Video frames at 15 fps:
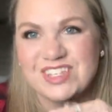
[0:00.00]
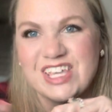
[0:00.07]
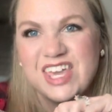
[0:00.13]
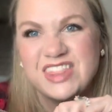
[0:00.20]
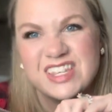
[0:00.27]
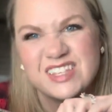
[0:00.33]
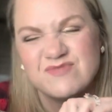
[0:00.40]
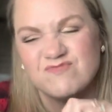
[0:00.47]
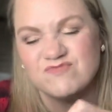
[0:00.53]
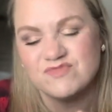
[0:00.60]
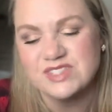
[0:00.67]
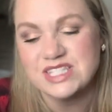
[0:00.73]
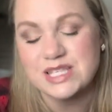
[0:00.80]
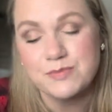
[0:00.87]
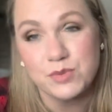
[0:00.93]
and the
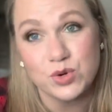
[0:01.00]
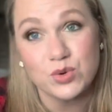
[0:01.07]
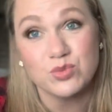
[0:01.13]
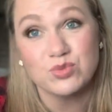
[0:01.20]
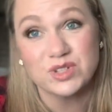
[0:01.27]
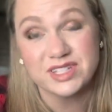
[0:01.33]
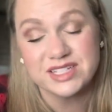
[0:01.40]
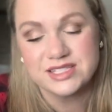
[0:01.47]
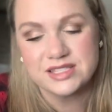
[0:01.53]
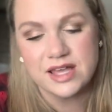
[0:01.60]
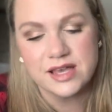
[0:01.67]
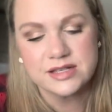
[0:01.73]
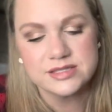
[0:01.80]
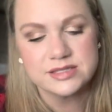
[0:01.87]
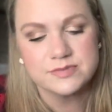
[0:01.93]
zipper really
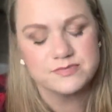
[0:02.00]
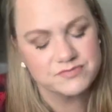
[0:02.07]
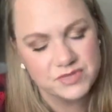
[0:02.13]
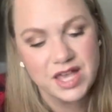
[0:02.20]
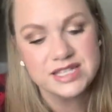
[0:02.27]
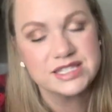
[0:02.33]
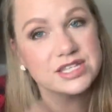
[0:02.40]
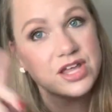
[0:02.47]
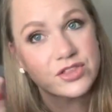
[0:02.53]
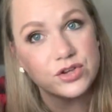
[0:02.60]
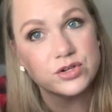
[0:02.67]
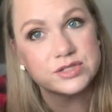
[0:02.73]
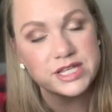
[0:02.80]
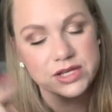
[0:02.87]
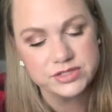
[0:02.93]
sucks. That's
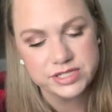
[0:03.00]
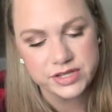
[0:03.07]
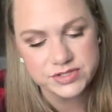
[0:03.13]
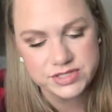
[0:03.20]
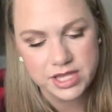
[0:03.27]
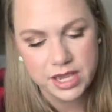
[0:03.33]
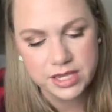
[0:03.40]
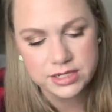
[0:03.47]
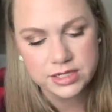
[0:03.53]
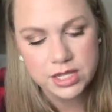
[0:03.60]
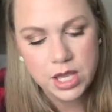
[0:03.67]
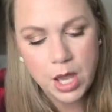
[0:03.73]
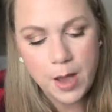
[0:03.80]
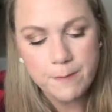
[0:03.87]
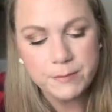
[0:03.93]
another telltale sign.
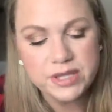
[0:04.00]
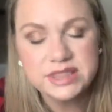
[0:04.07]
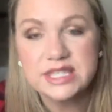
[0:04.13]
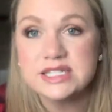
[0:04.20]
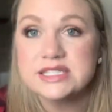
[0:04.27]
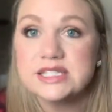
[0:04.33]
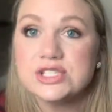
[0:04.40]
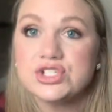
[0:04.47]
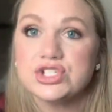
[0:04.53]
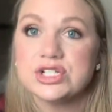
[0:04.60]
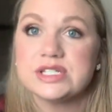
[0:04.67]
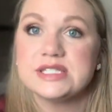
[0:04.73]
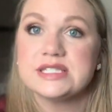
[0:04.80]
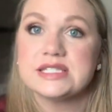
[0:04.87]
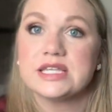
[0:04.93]
But this is
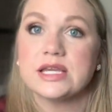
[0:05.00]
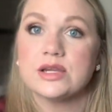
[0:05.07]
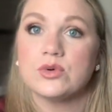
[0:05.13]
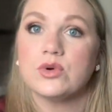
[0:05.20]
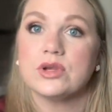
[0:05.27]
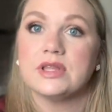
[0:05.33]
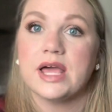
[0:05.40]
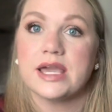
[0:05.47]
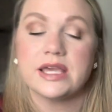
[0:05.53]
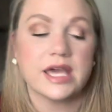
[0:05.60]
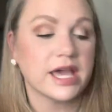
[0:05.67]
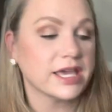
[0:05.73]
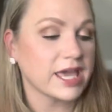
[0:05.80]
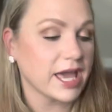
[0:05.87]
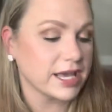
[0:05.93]
just
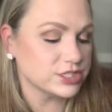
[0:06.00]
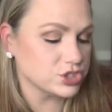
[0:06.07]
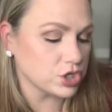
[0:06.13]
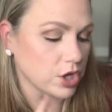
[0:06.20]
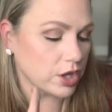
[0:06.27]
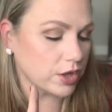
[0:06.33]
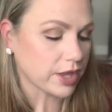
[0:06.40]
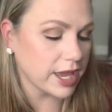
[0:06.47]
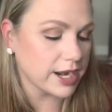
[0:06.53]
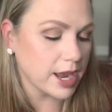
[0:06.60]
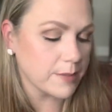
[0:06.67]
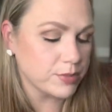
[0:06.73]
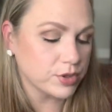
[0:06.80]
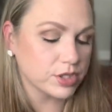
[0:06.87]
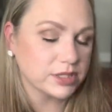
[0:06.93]
like a catch-all. And
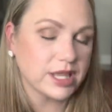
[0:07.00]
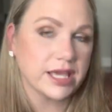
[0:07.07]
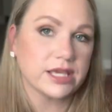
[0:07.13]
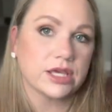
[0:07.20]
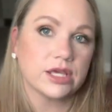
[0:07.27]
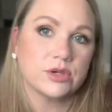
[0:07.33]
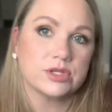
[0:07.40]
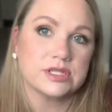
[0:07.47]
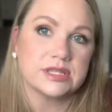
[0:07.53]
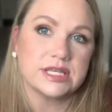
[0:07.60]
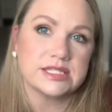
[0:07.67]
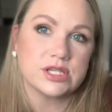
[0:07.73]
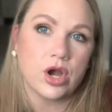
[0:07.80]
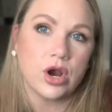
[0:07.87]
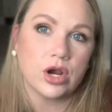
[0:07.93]
I put like
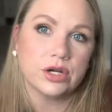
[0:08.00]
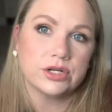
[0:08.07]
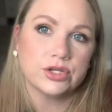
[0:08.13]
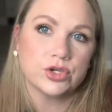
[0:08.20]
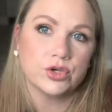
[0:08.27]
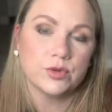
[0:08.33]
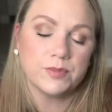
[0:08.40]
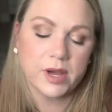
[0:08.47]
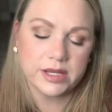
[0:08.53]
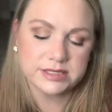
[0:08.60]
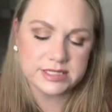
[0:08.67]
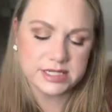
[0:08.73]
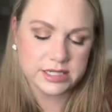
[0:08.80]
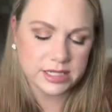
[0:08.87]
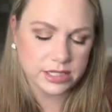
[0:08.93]
these hard
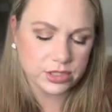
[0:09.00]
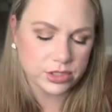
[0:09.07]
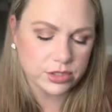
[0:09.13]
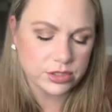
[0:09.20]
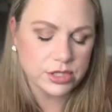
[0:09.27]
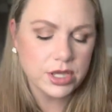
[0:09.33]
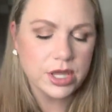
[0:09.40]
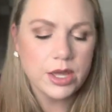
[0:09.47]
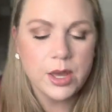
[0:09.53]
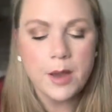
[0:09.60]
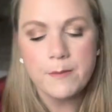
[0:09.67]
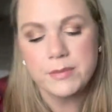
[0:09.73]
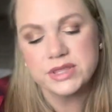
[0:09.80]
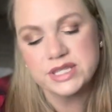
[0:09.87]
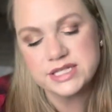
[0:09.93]
coupons in here.
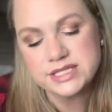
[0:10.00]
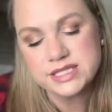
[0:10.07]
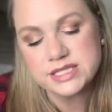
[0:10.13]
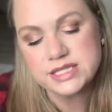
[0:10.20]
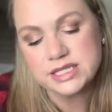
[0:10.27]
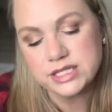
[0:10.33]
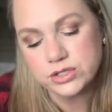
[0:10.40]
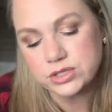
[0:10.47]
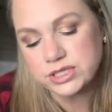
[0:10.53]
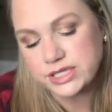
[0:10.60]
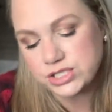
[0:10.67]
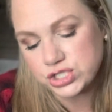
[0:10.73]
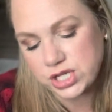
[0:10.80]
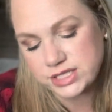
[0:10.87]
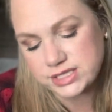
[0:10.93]
But this is literally
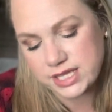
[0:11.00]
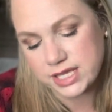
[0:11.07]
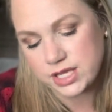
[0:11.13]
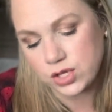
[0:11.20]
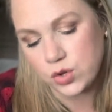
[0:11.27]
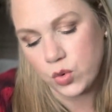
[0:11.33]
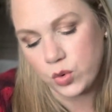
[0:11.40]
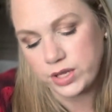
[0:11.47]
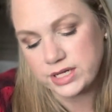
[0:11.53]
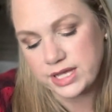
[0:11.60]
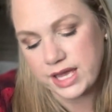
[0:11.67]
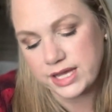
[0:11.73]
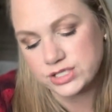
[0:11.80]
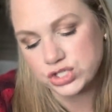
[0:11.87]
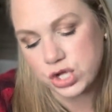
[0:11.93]
just like a coin
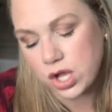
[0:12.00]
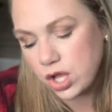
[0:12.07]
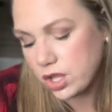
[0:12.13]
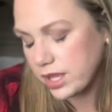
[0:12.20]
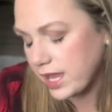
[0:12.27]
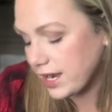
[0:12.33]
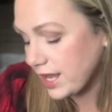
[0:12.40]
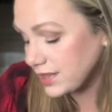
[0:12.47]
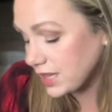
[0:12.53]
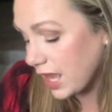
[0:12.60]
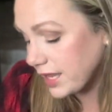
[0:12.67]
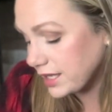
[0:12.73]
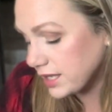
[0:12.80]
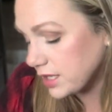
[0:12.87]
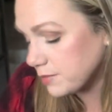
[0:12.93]
catch-all. And I
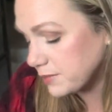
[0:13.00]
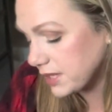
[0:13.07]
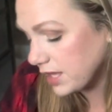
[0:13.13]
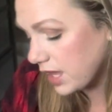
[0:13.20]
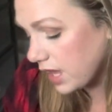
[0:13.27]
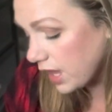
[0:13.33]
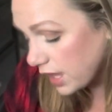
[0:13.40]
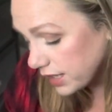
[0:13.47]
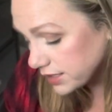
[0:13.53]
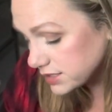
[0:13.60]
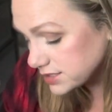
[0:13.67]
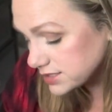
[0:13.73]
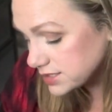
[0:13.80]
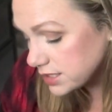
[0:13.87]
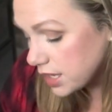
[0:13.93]
like it because